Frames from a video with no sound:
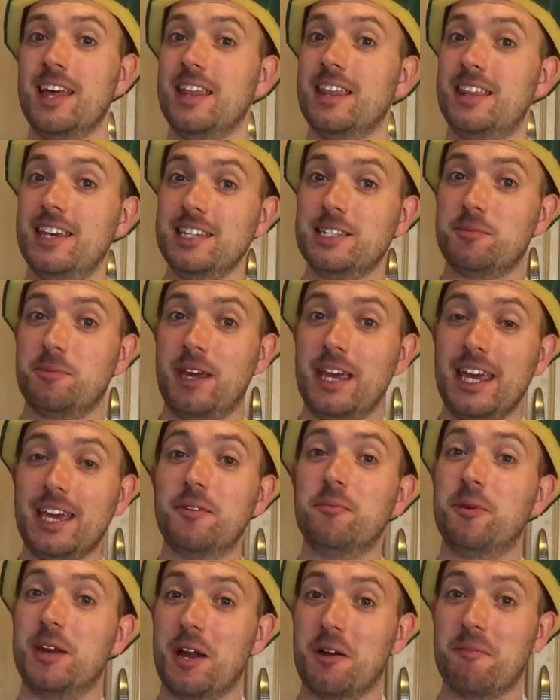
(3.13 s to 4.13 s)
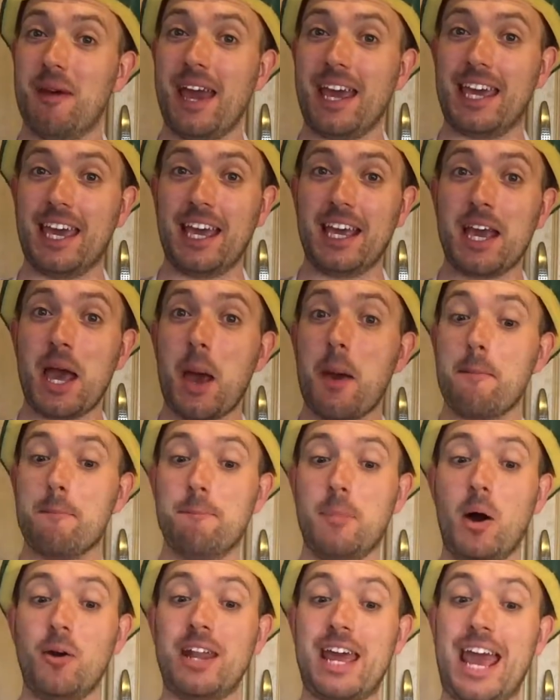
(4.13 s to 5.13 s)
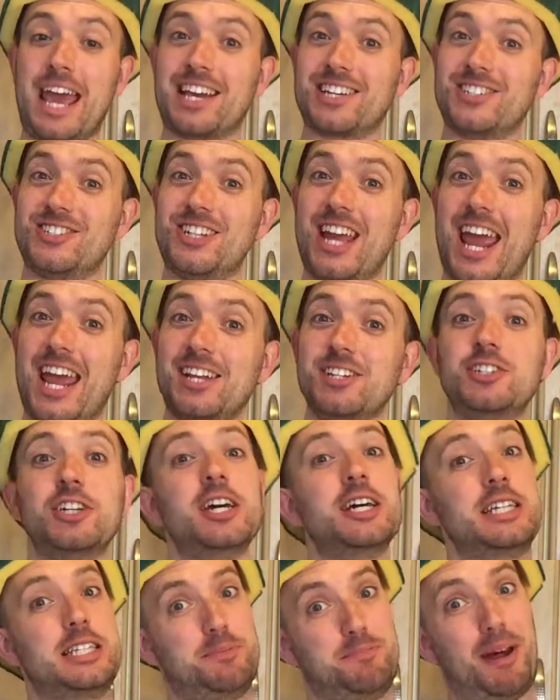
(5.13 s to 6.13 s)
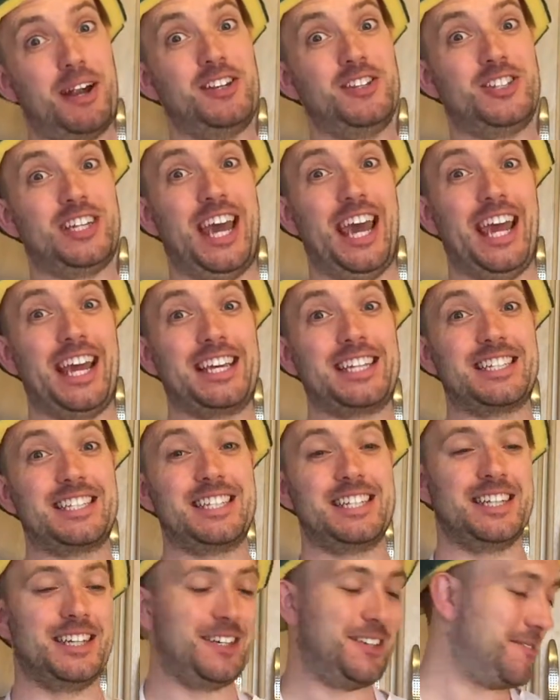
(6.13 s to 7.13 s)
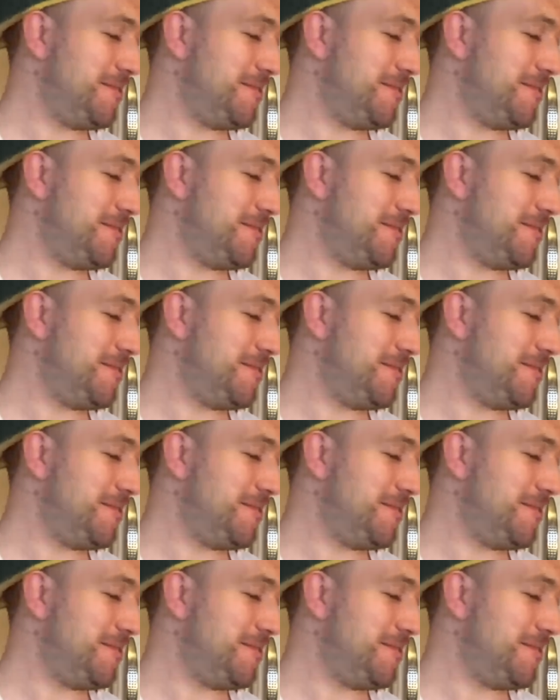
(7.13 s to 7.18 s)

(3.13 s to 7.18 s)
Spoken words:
This week we are making MonetXChange sponge cakes.